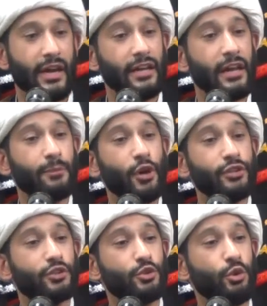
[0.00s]
And I'm going
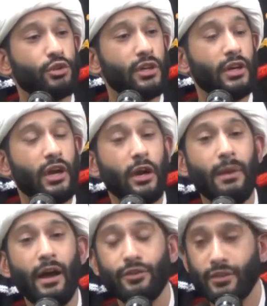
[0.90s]
to talk
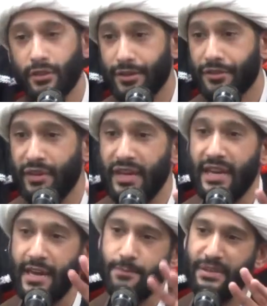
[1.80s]
about
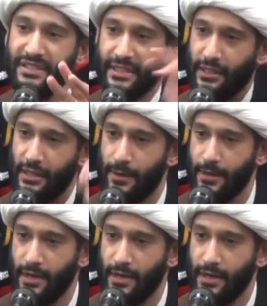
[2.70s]
3 in particular.